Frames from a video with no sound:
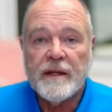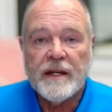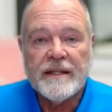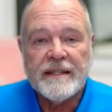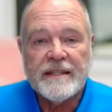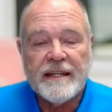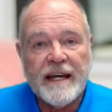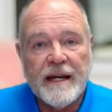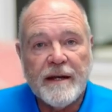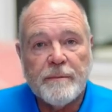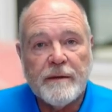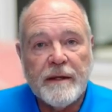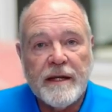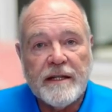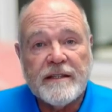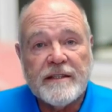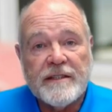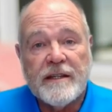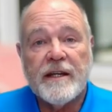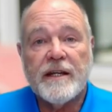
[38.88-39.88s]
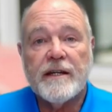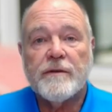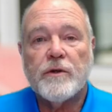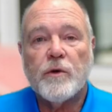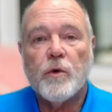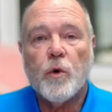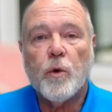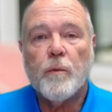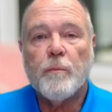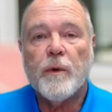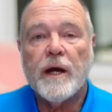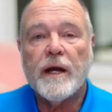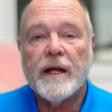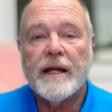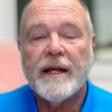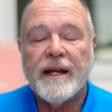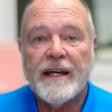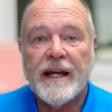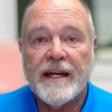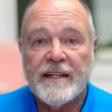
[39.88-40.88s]
That means if you're
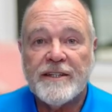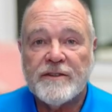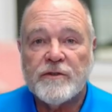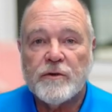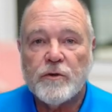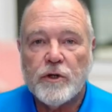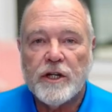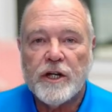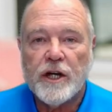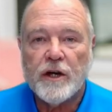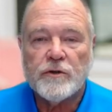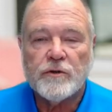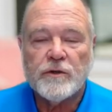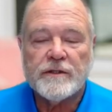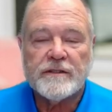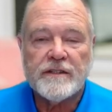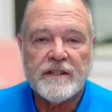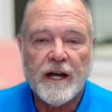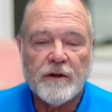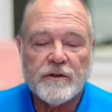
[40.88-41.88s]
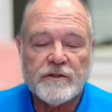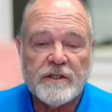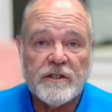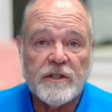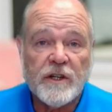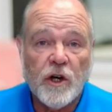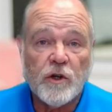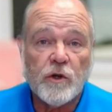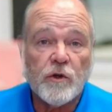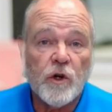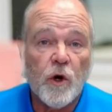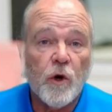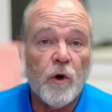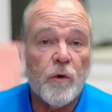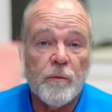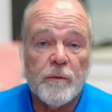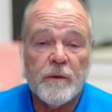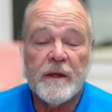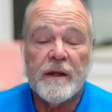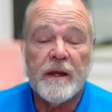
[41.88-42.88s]
buying a $300,000
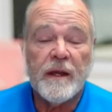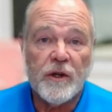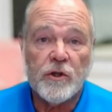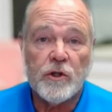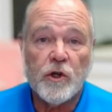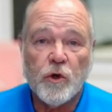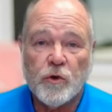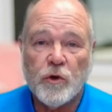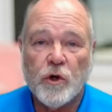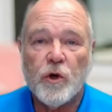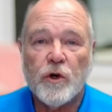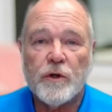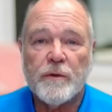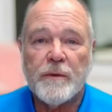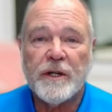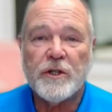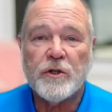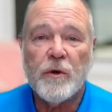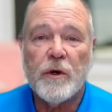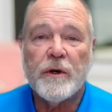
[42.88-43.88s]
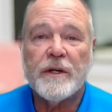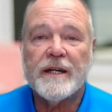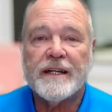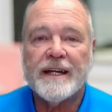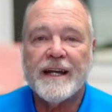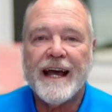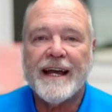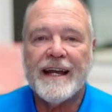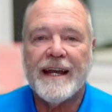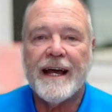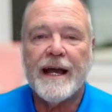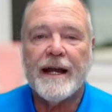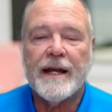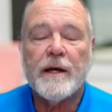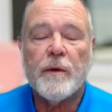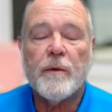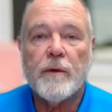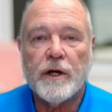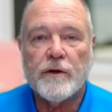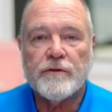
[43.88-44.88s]
home, you could be looking at
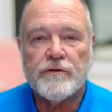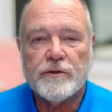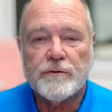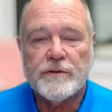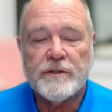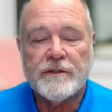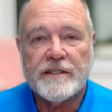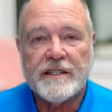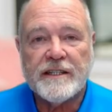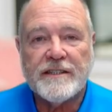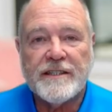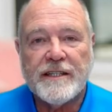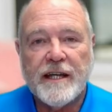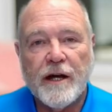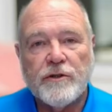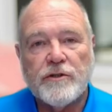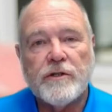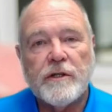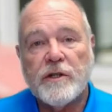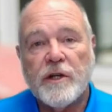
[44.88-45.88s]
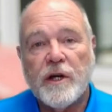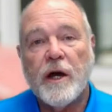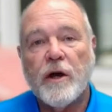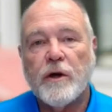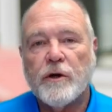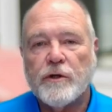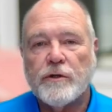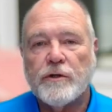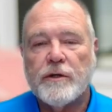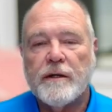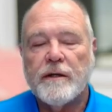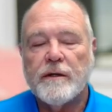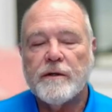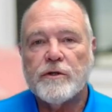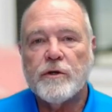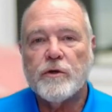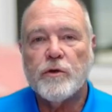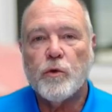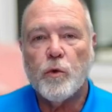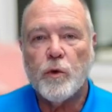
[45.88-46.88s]
anywhere from $6,000
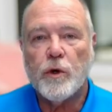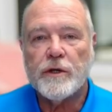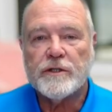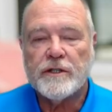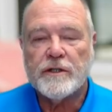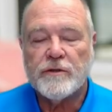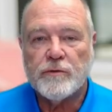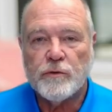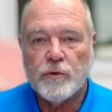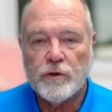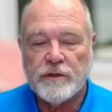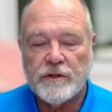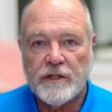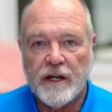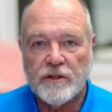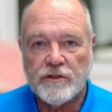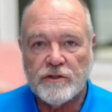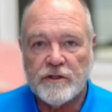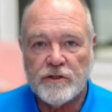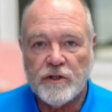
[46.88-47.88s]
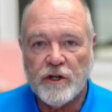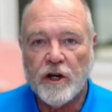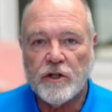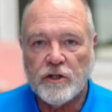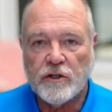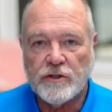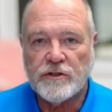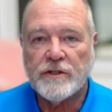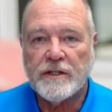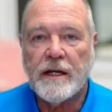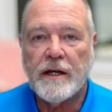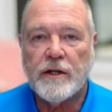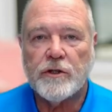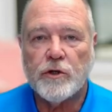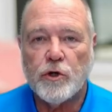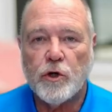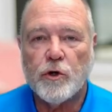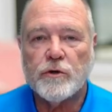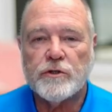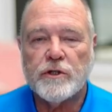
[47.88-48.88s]
to $24,000 in
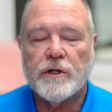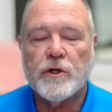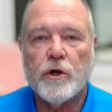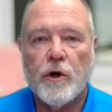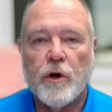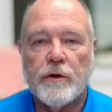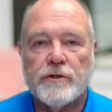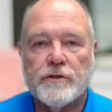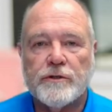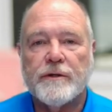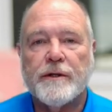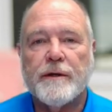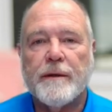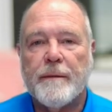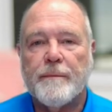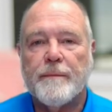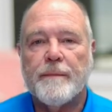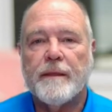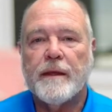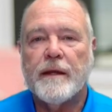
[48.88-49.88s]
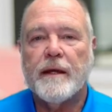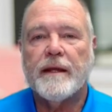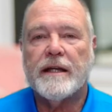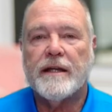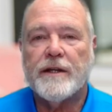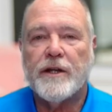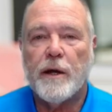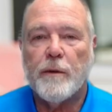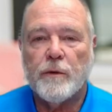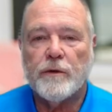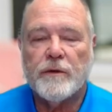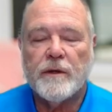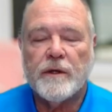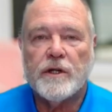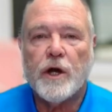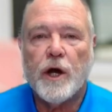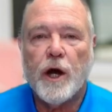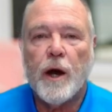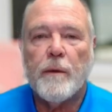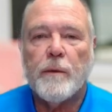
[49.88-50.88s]
closing costs. Some of the
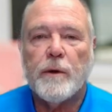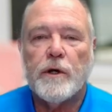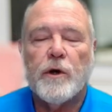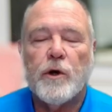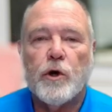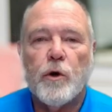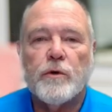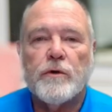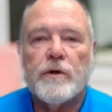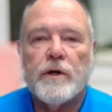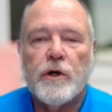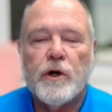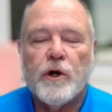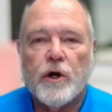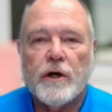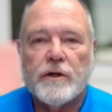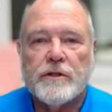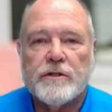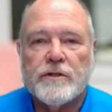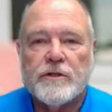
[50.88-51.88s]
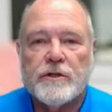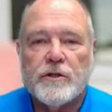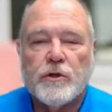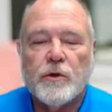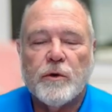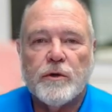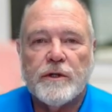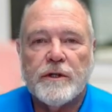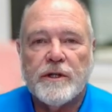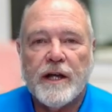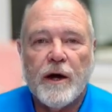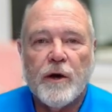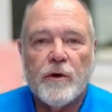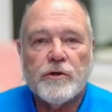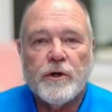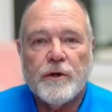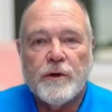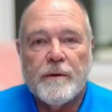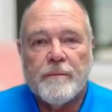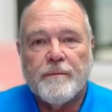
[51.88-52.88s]
common closing costs you'll
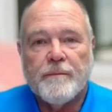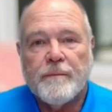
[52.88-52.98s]
encounter.